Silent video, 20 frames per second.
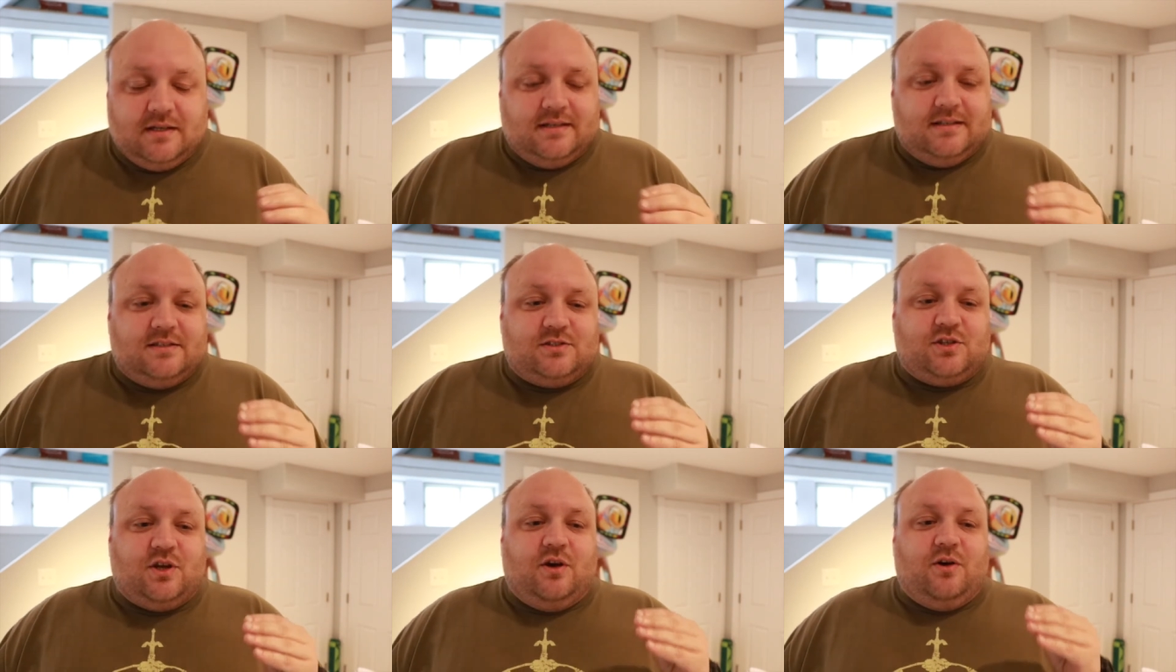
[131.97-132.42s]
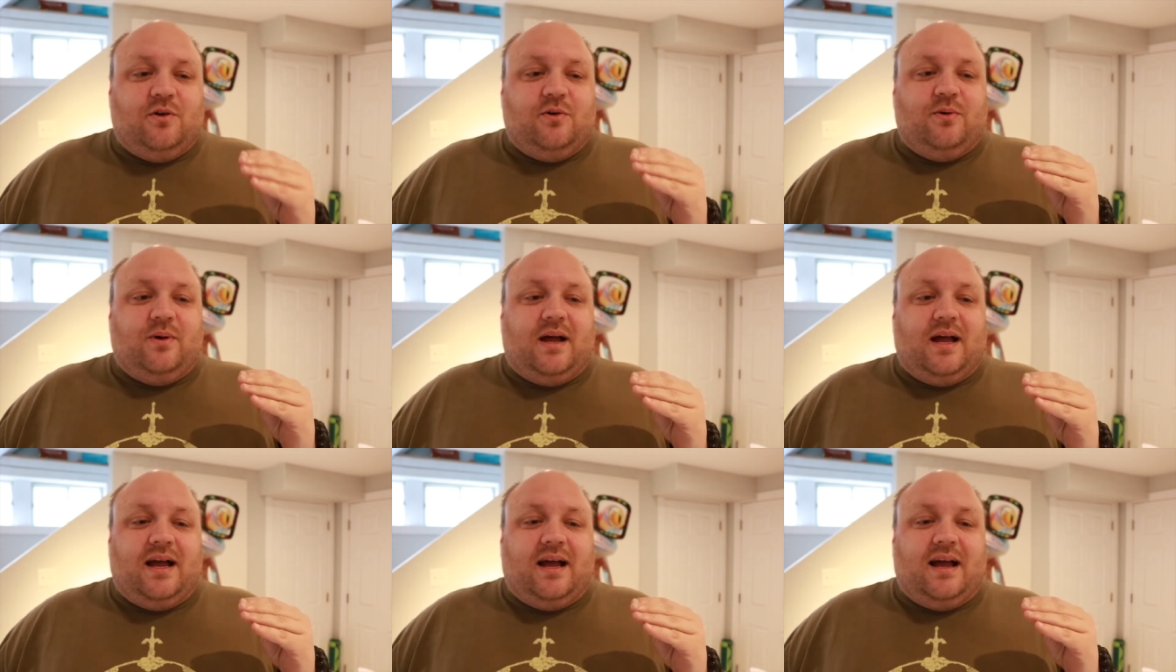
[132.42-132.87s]

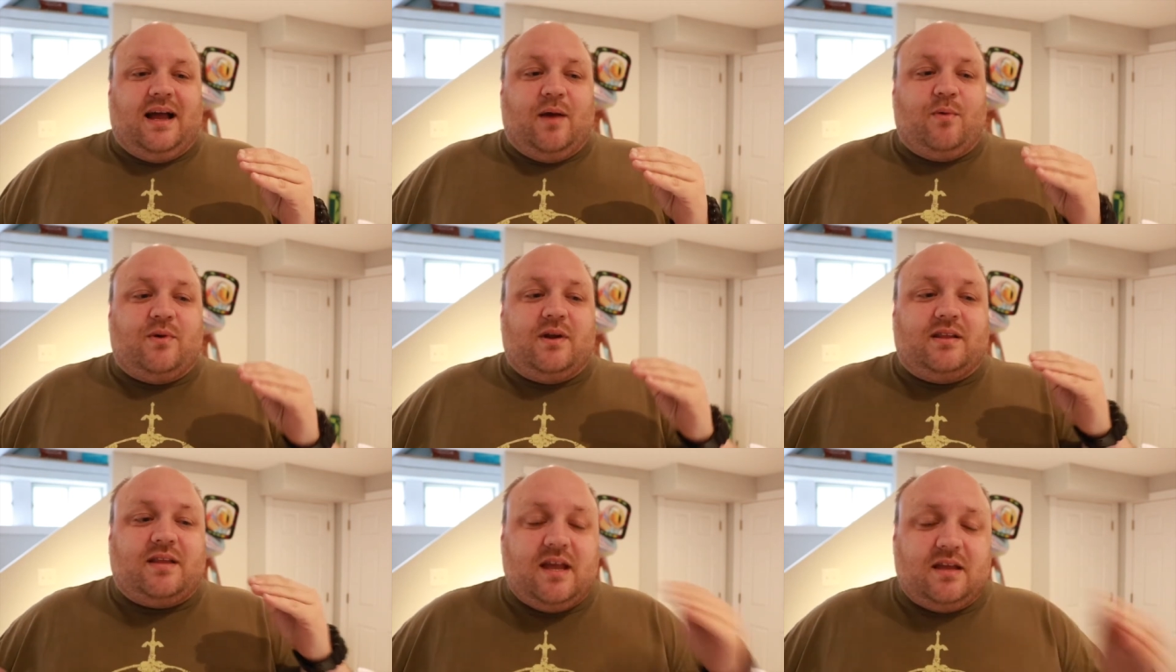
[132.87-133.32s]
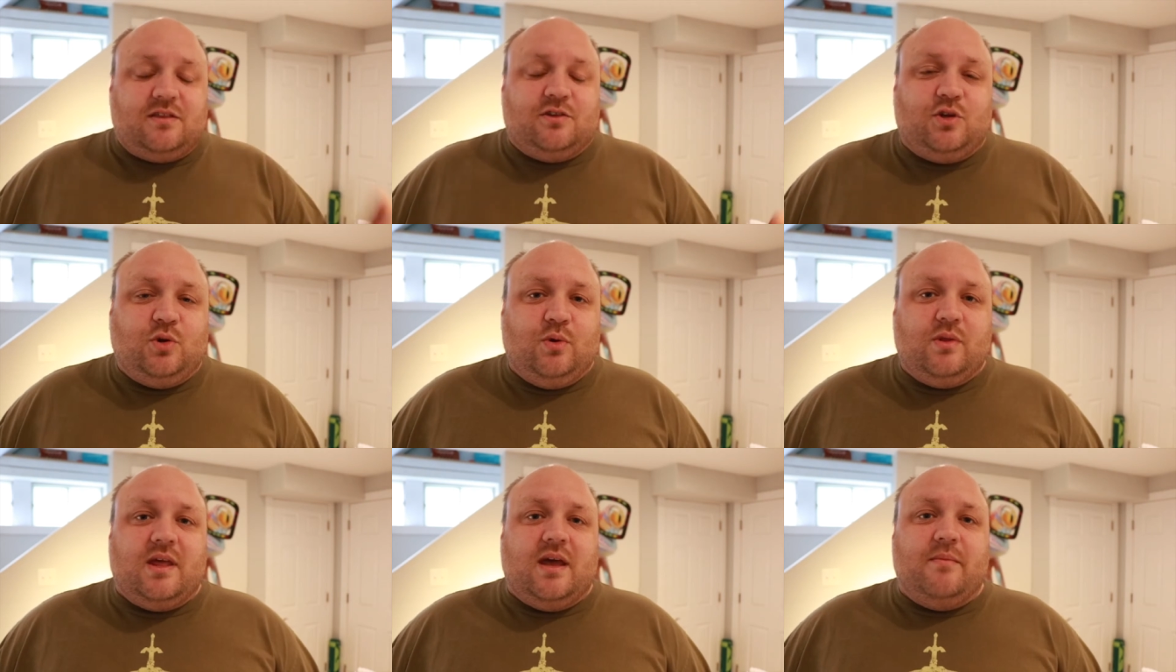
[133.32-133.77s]
So I want to take the
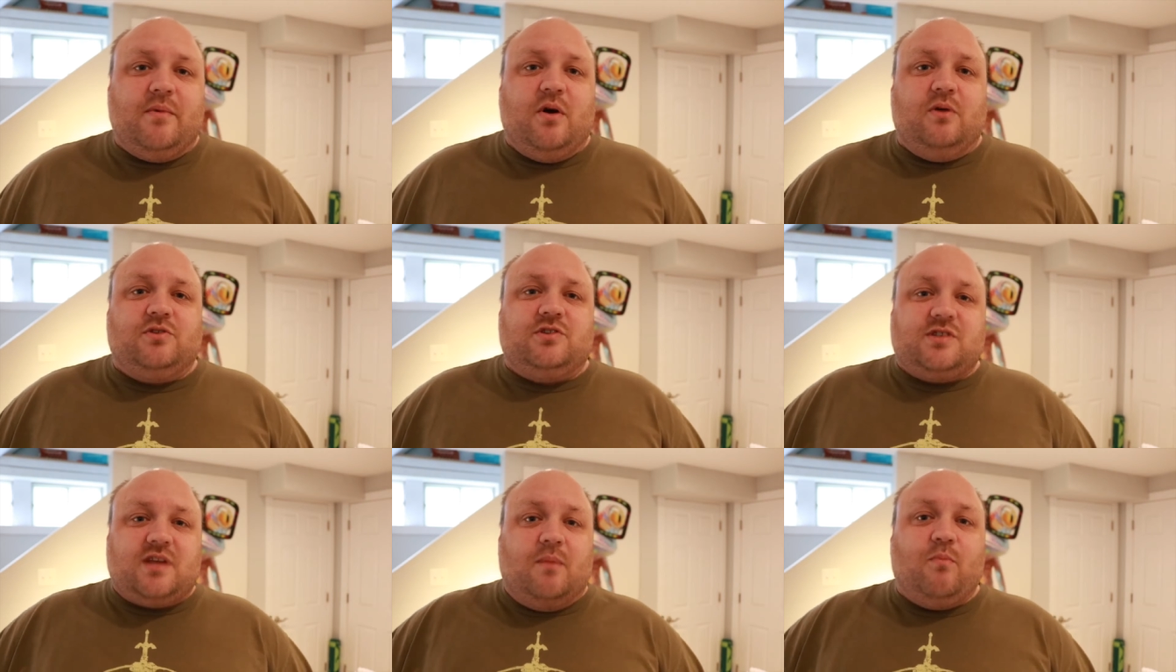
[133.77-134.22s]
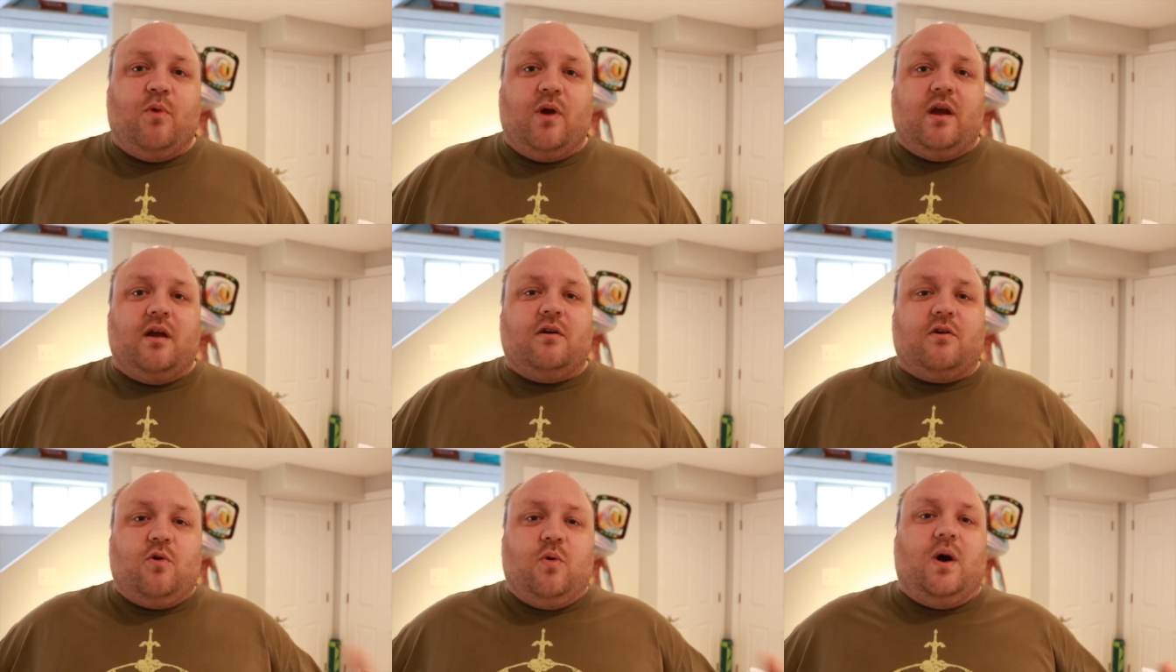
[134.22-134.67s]
two of them out
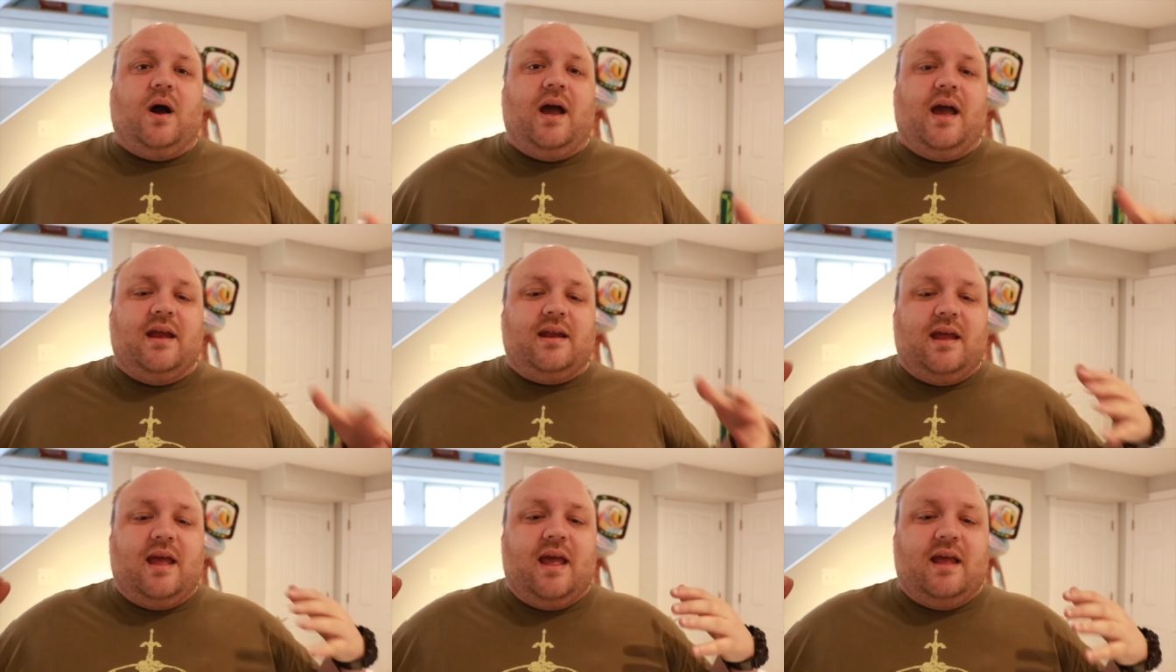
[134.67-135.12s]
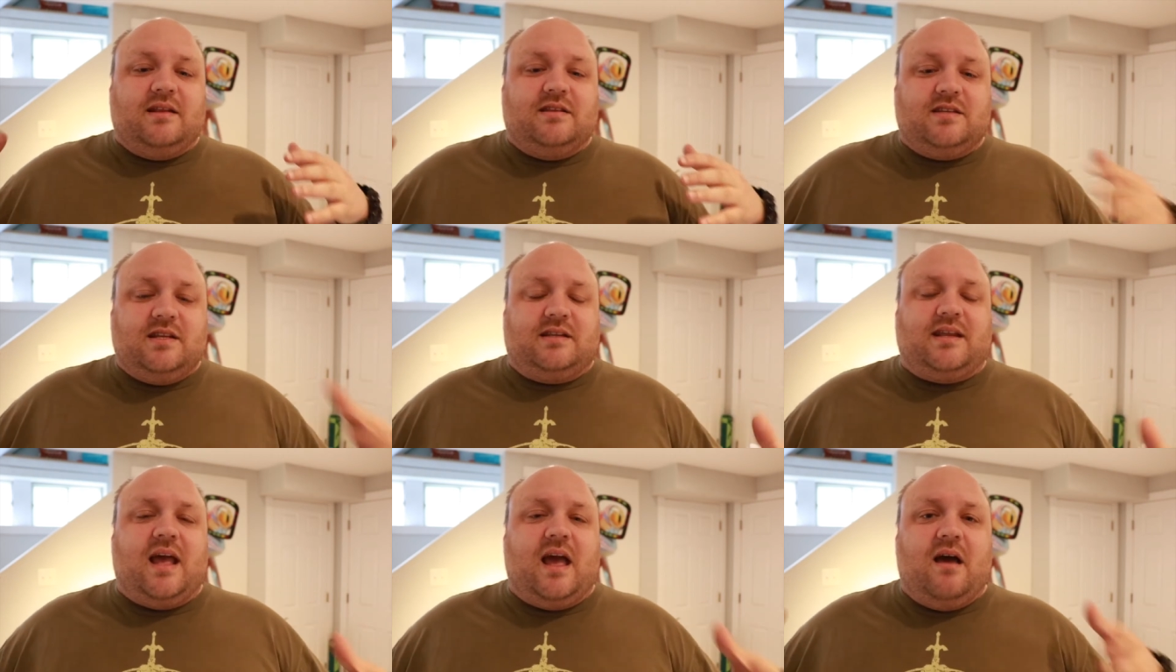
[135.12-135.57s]
somewhere quiet and
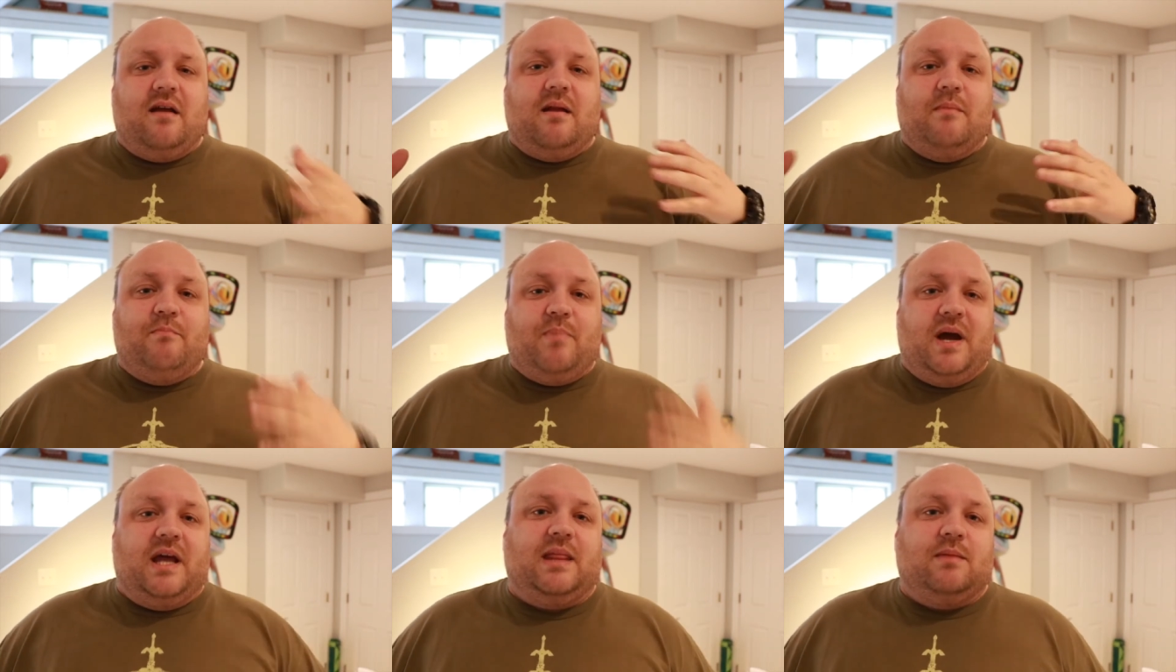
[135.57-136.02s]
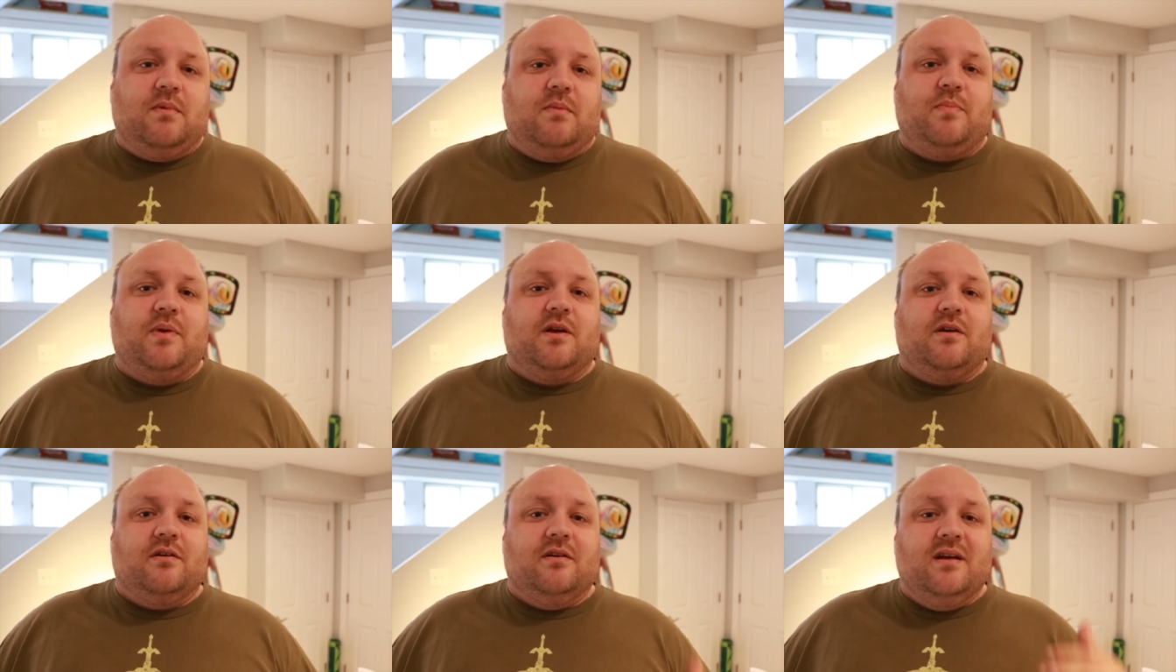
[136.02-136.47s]
sit down and buy them a
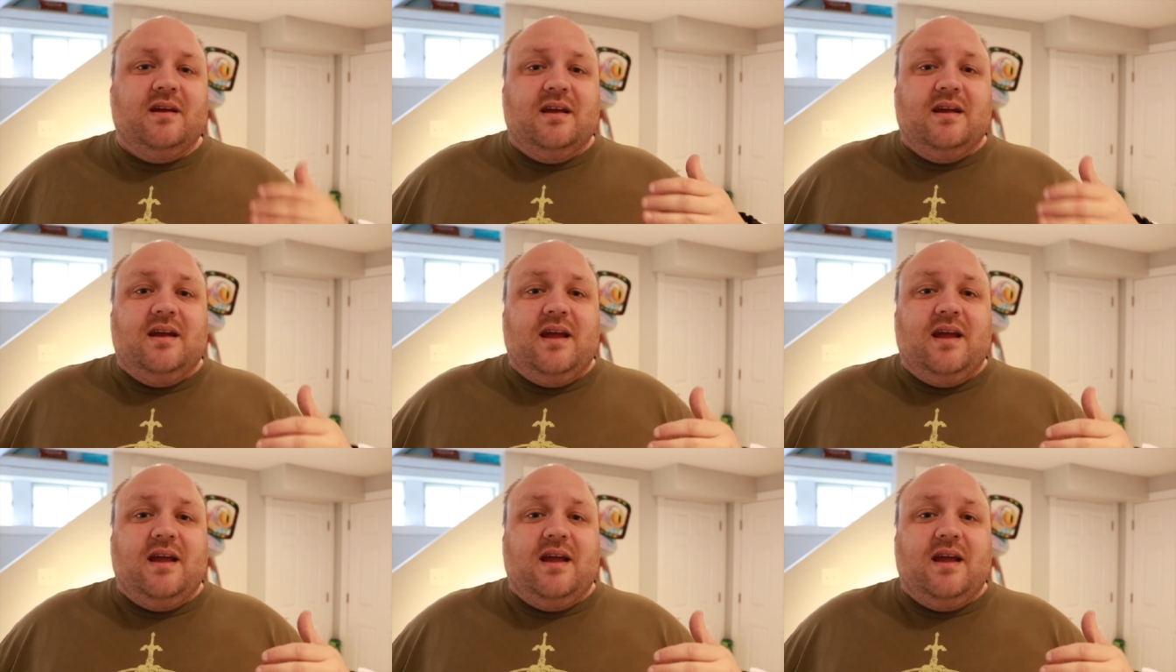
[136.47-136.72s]
beer